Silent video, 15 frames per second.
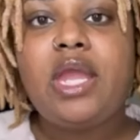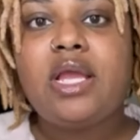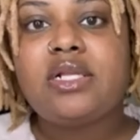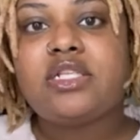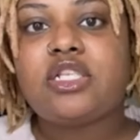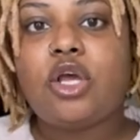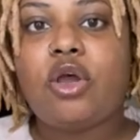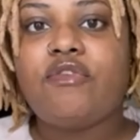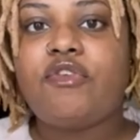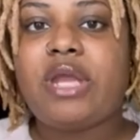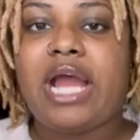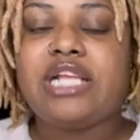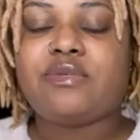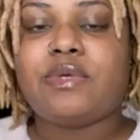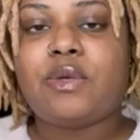so if you
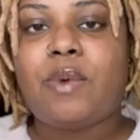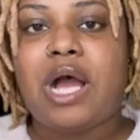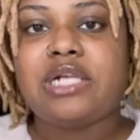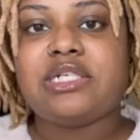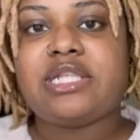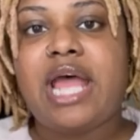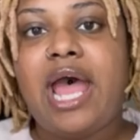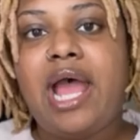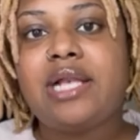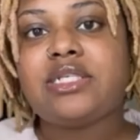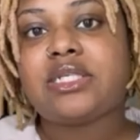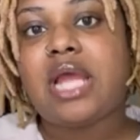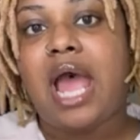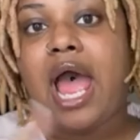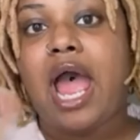guys want to watch that
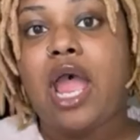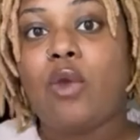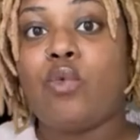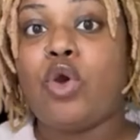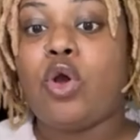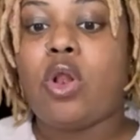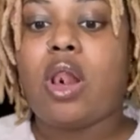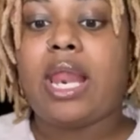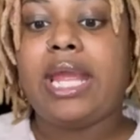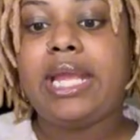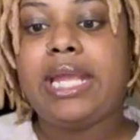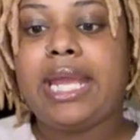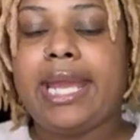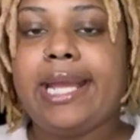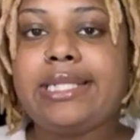i will link
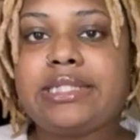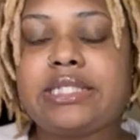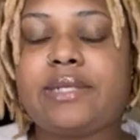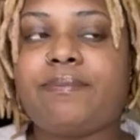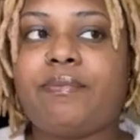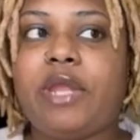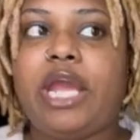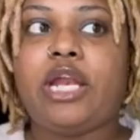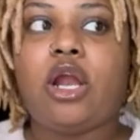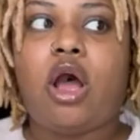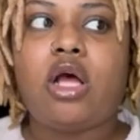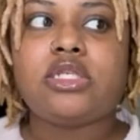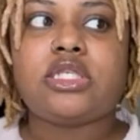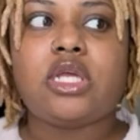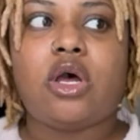it and
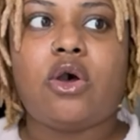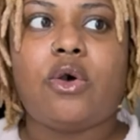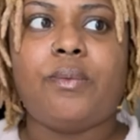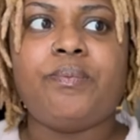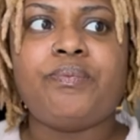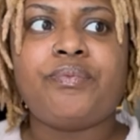also